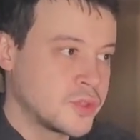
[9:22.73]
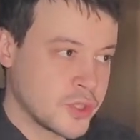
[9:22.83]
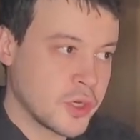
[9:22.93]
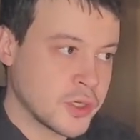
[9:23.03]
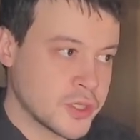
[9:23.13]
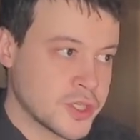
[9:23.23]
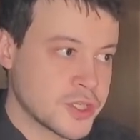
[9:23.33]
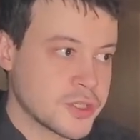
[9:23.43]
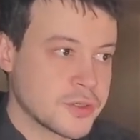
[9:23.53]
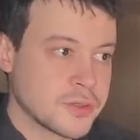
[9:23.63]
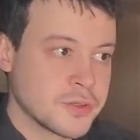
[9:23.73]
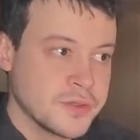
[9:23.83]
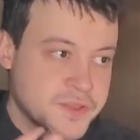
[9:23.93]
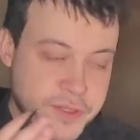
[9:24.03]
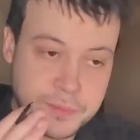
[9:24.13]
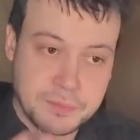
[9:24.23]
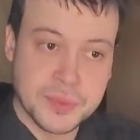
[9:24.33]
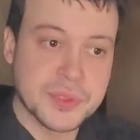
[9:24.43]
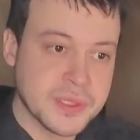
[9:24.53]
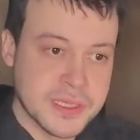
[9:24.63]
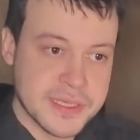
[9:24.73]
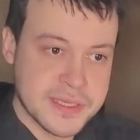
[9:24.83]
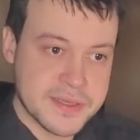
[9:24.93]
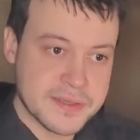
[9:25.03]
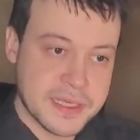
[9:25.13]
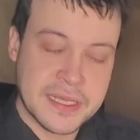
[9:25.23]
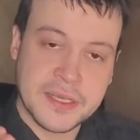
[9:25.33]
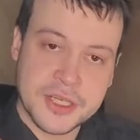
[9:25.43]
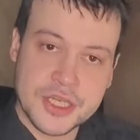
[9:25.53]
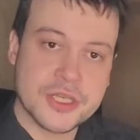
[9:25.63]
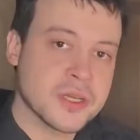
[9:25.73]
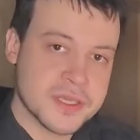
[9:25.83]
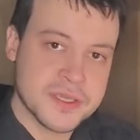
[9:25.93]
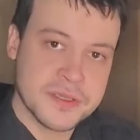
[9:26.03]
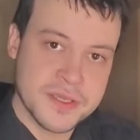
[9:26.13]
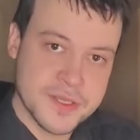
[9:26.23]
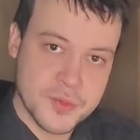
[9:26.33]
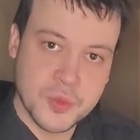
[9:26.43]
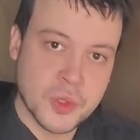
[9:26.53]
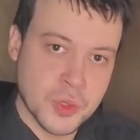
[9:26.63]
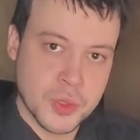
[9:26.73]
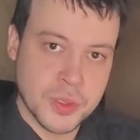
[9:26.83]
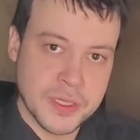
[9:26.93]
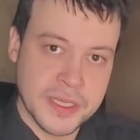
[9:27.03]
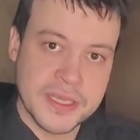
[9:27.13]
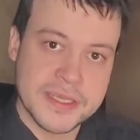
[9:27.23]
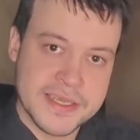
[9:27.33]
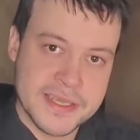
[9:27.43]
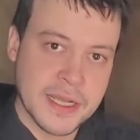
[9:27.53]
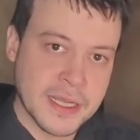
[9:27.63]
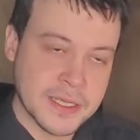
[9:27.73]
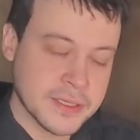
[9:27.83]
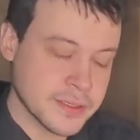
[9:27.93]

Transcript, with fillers: dodge the bullets that are shot in this war inside